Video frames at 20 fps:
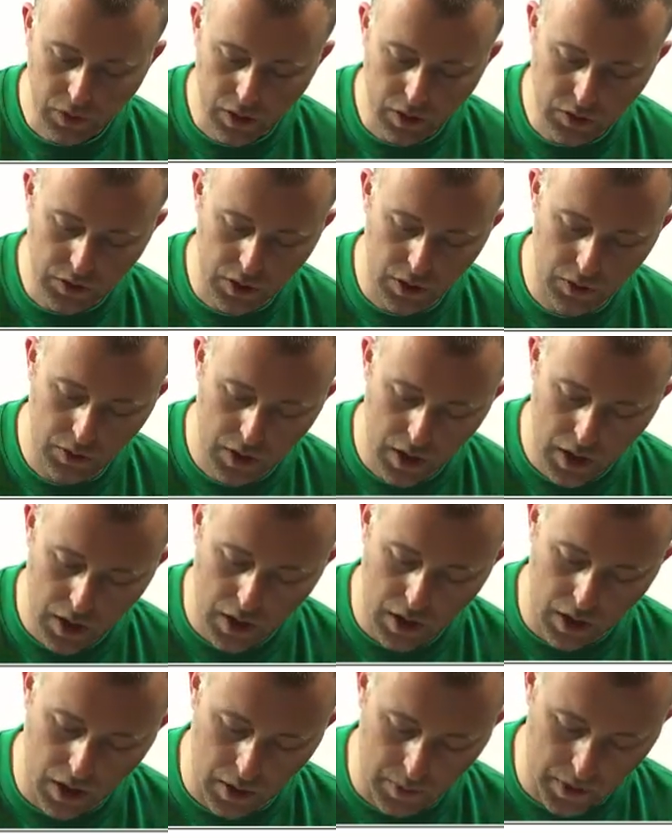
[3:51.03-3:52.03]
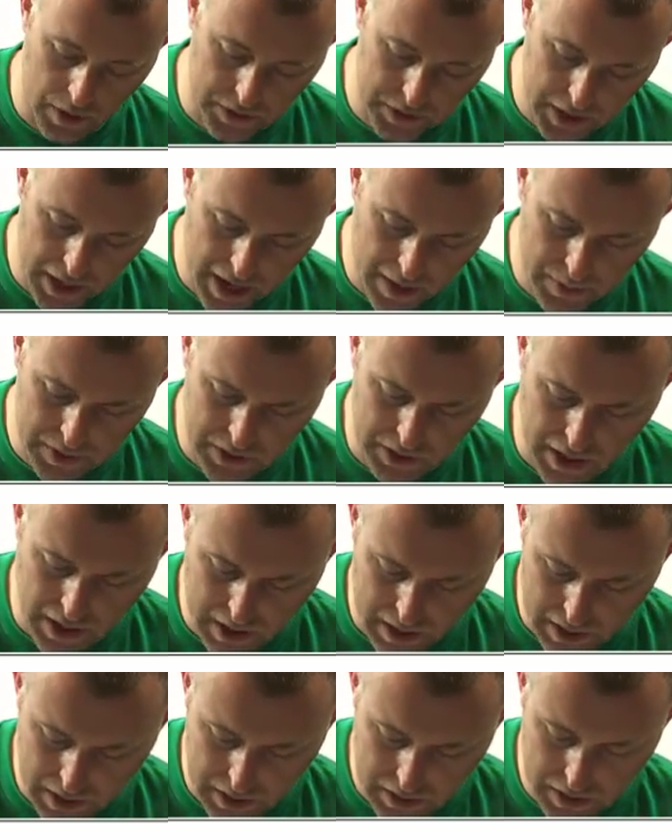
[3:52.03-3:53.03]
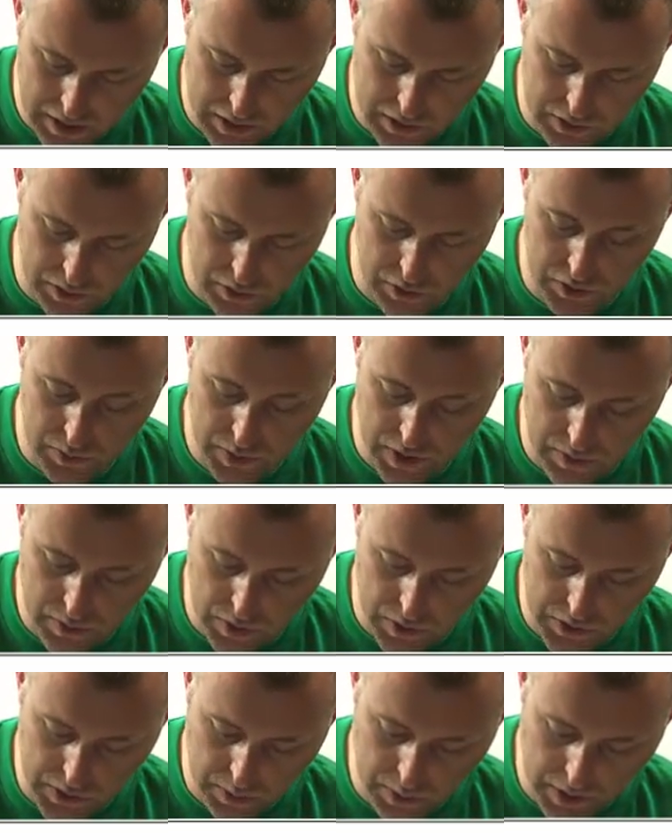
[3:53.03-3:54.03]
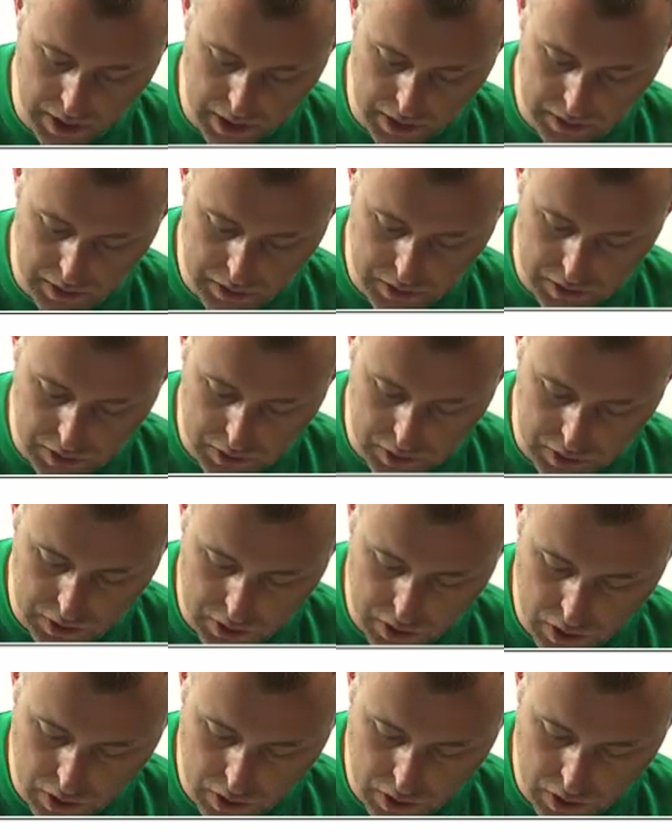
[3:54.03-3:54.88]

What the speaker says: So on top it's kind of easy because they're just being multiplied. This is just